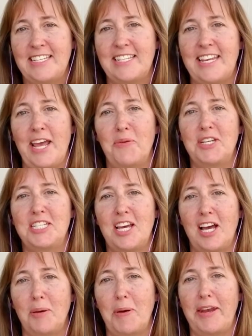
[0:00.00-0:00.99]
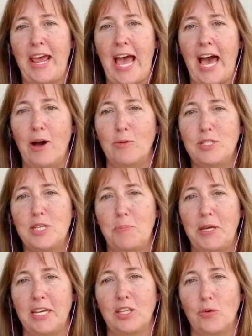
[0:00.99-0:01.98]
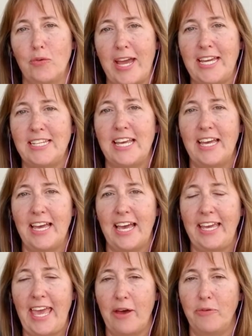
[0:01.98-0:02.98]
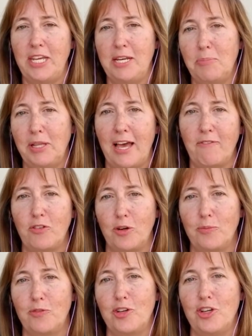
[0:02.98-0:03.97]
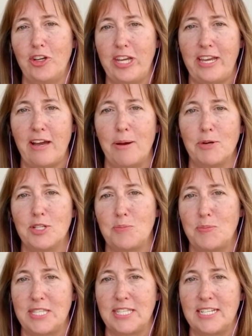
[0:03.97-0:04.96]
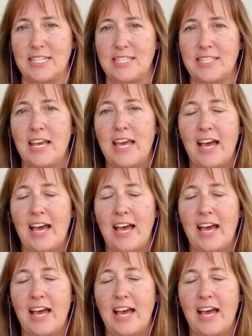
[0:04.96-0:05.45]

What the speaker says: Today I want to talk about how to pick the right accounting platform for your e-commerce business.